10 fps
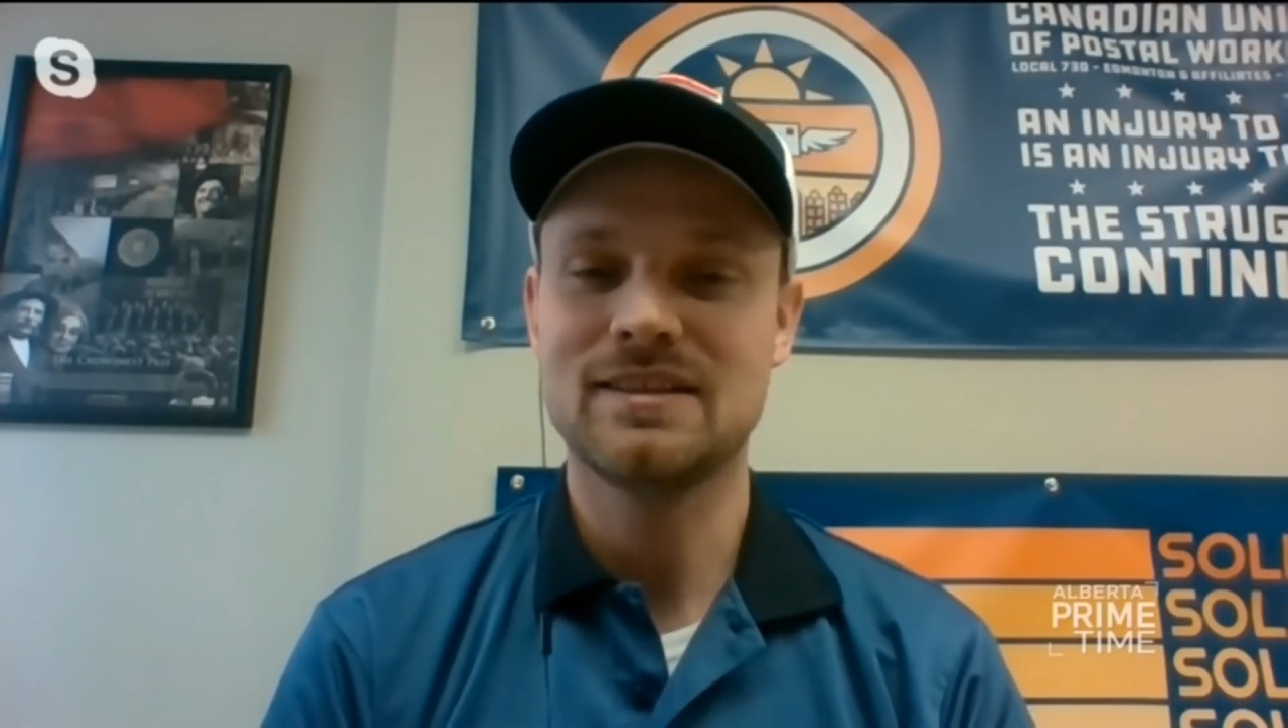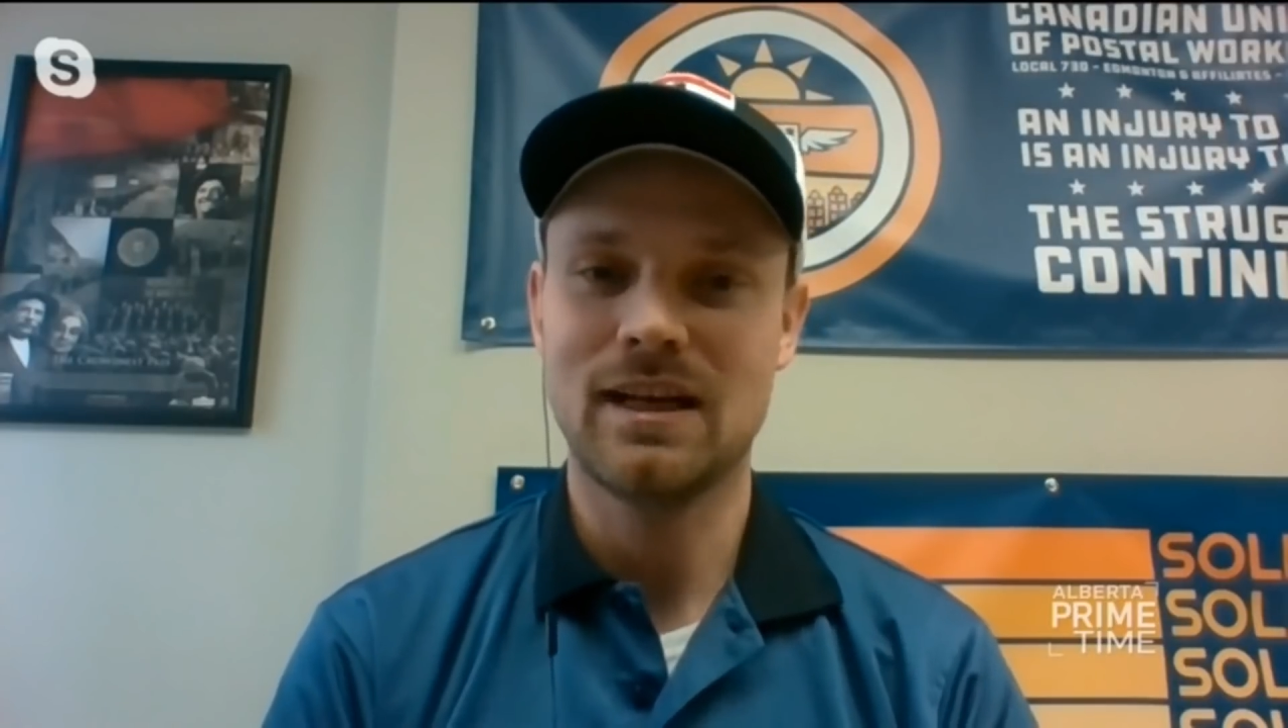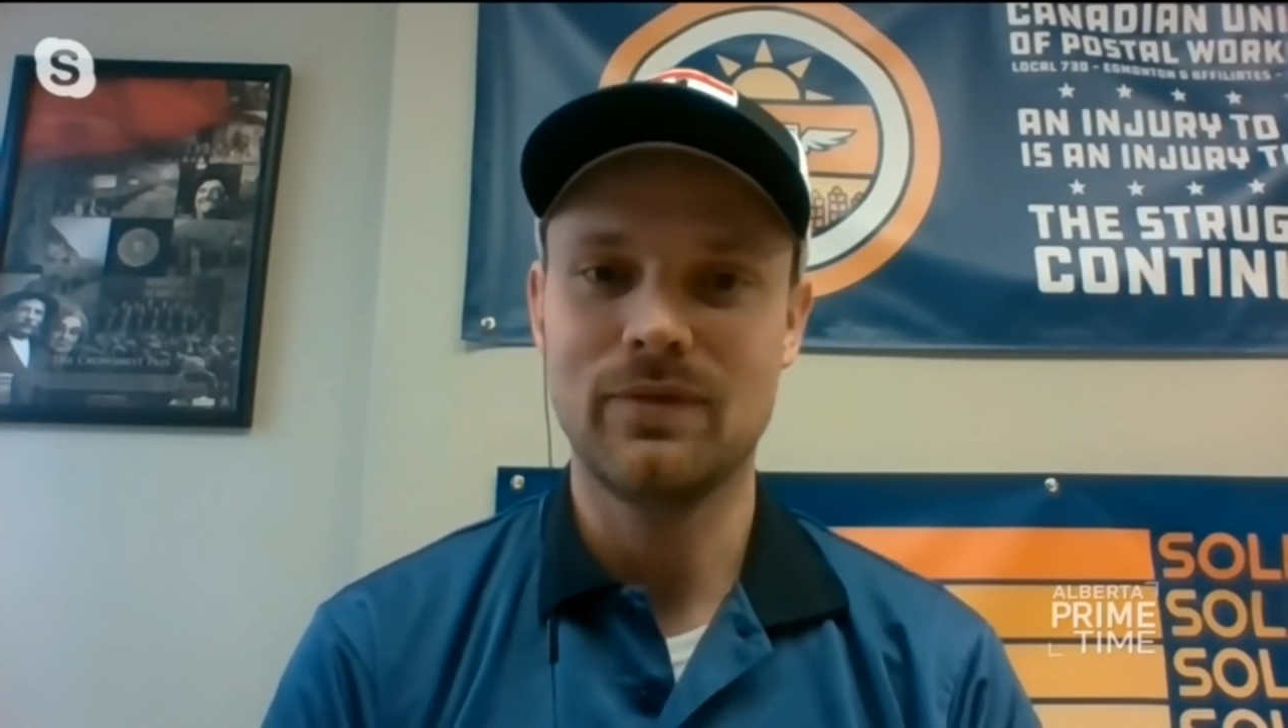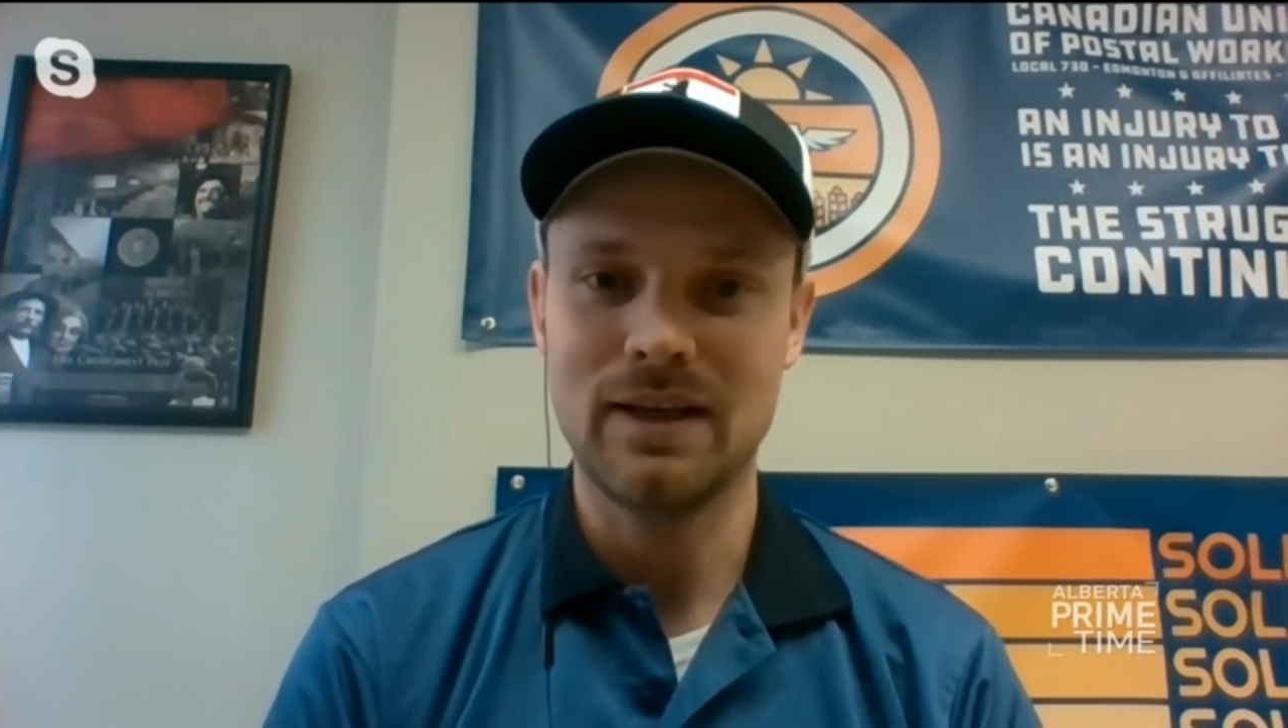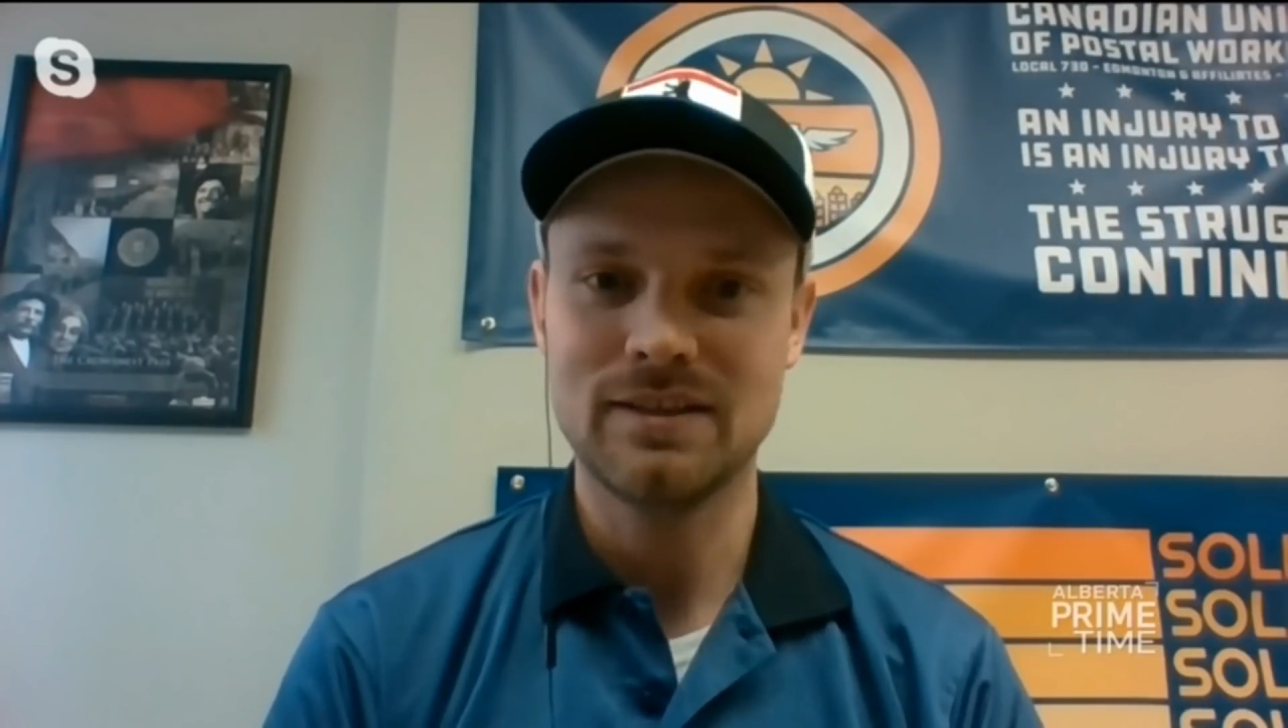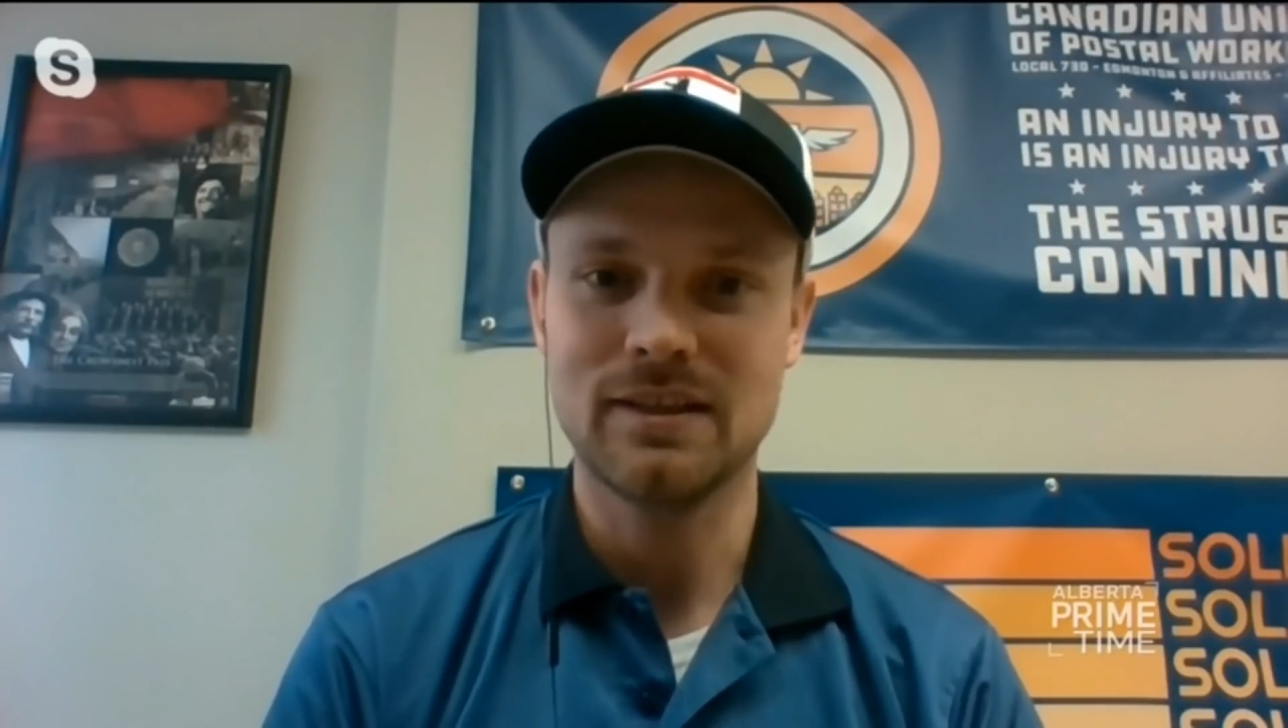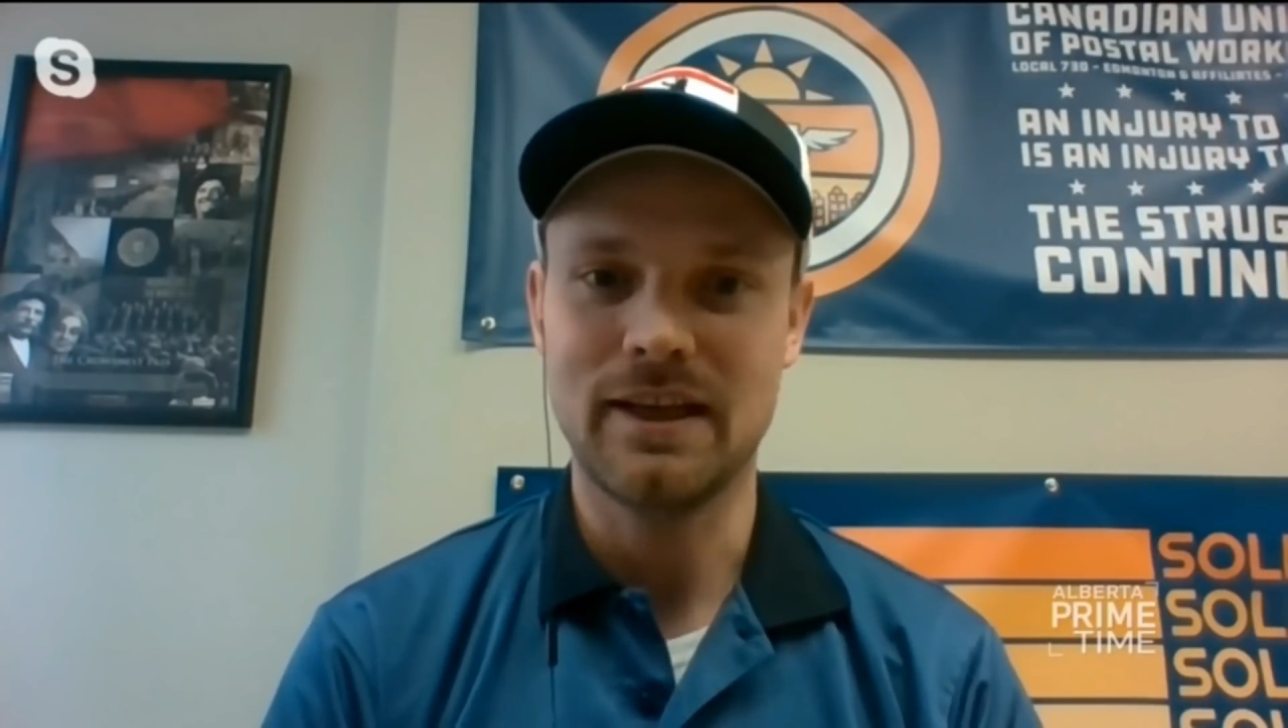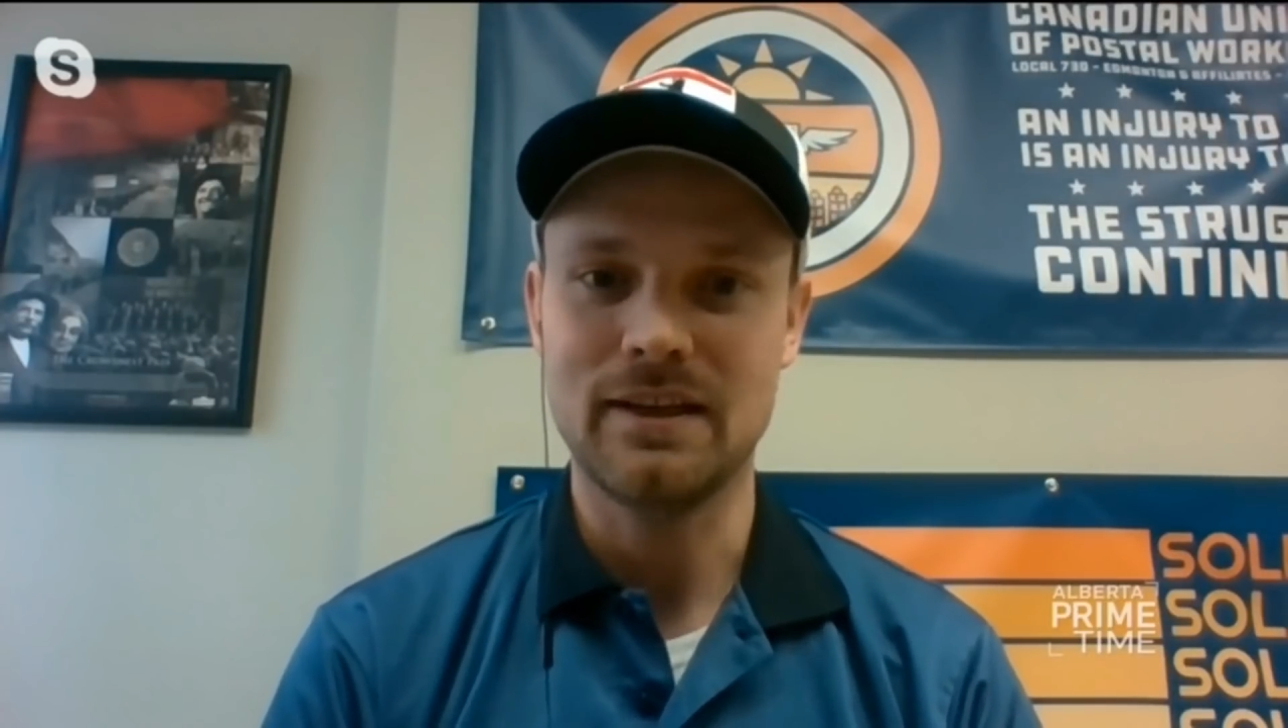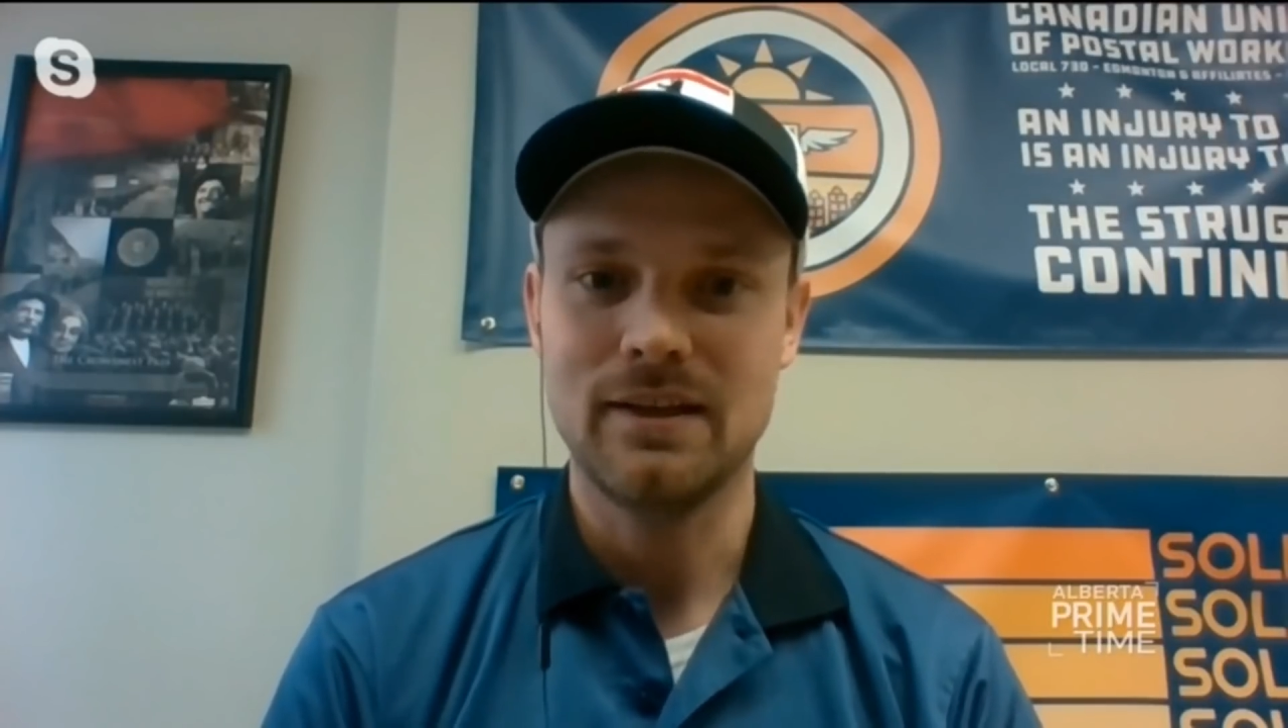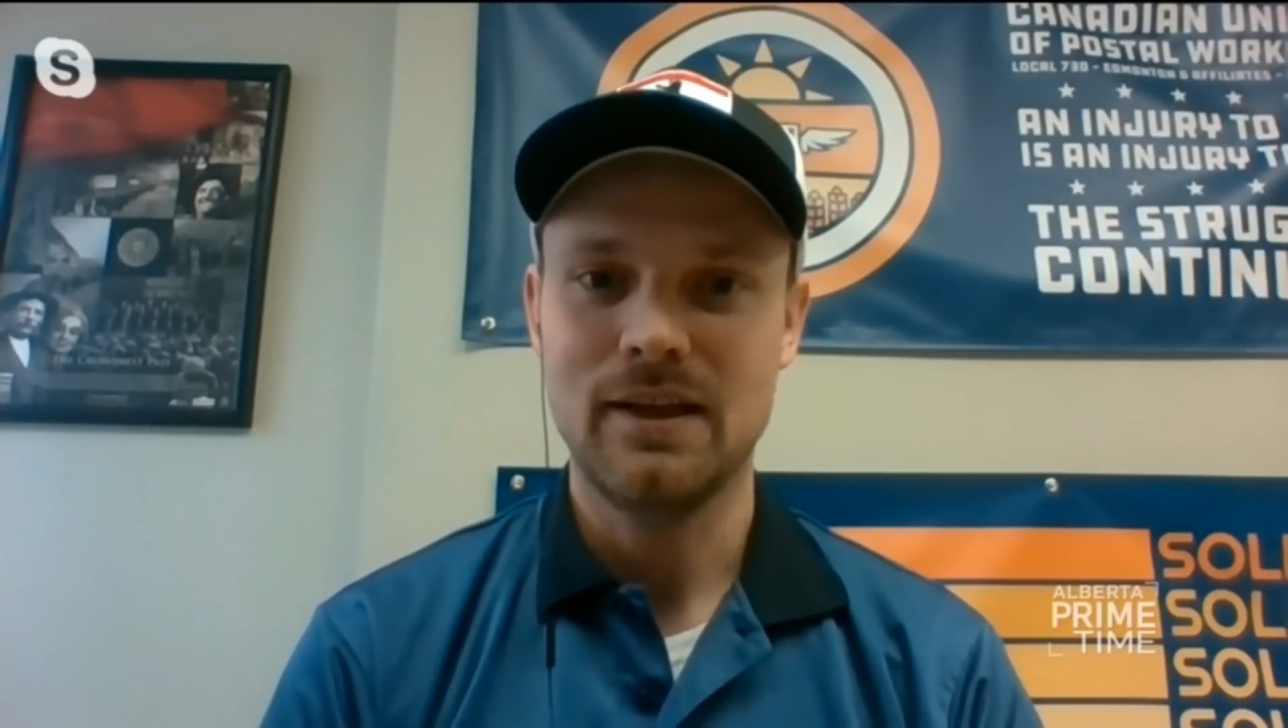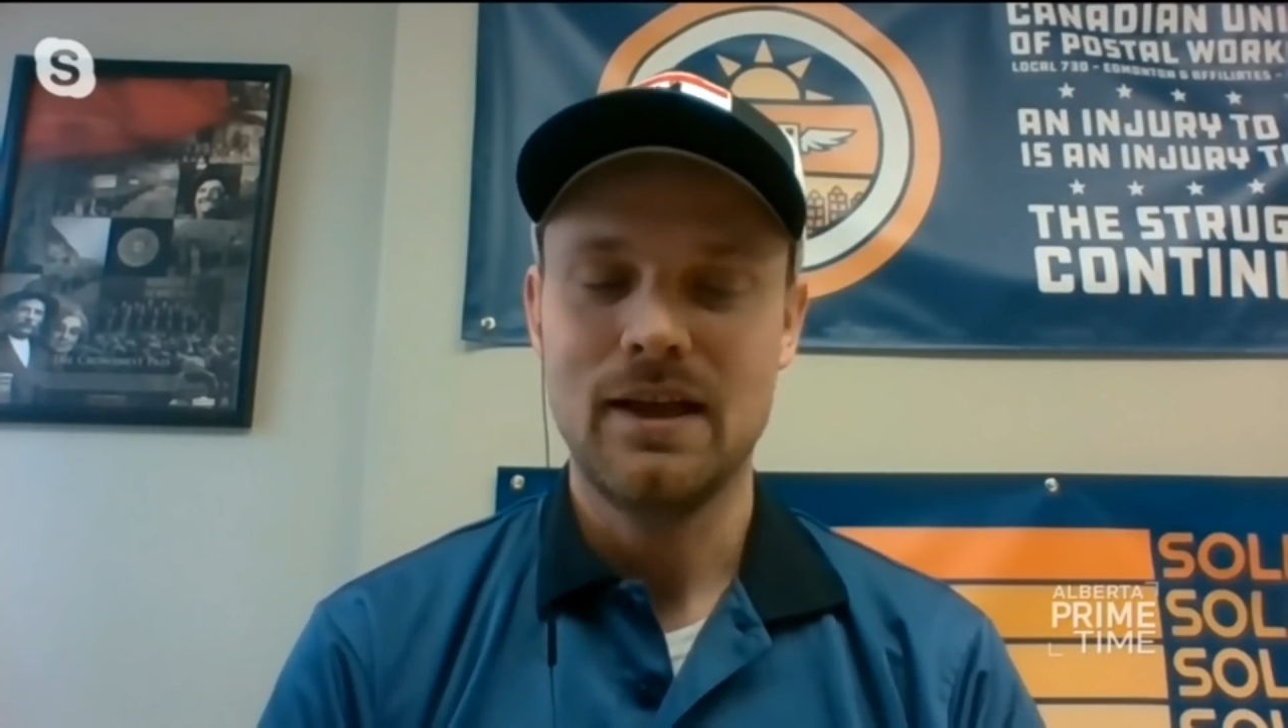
self-isolate